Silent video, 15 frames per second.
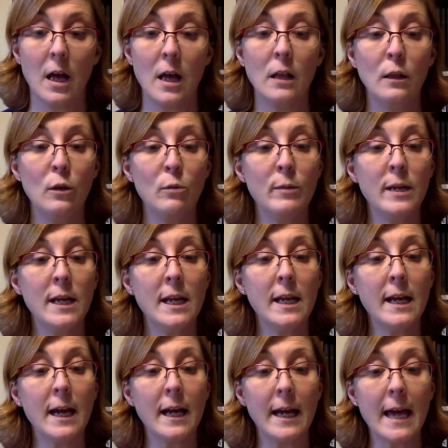
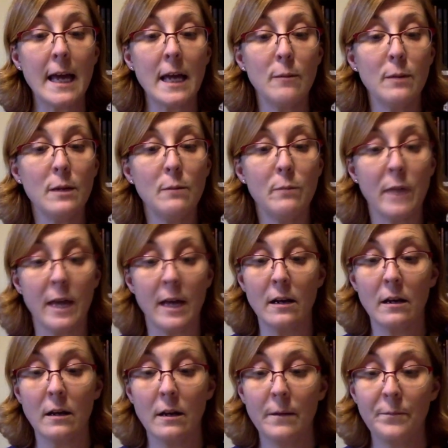illuminating a canopied
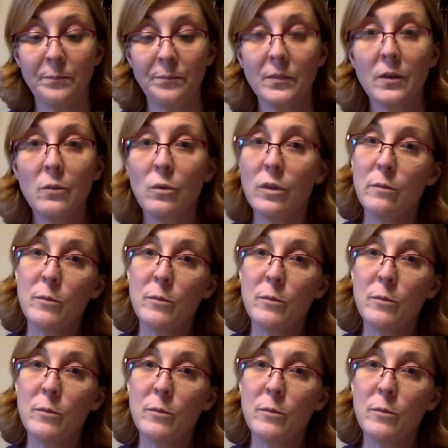bed where the